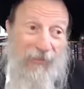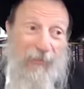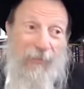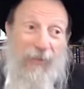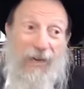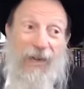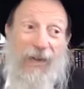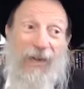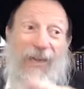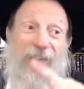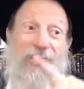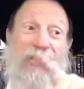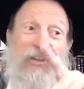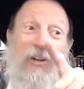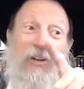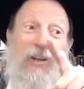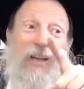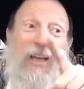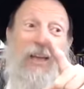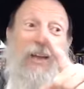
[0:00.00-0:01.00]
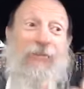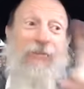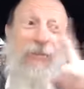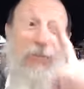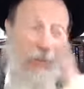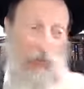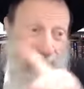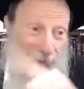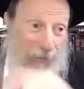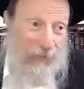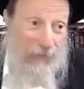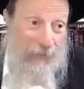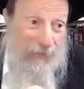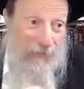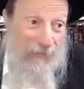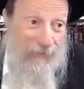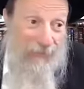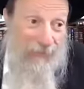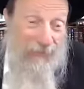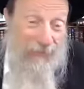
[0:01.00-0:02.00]
But I saw after the river.
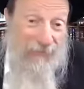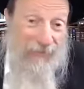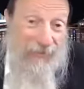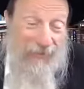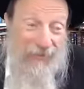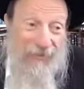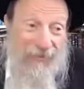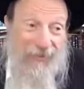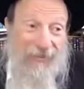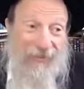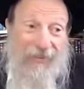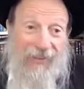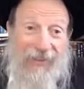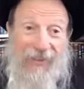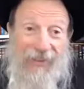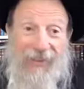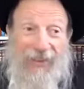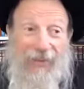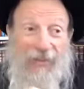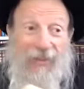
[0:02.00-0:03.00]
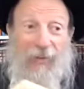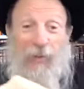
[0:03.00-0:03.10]
It,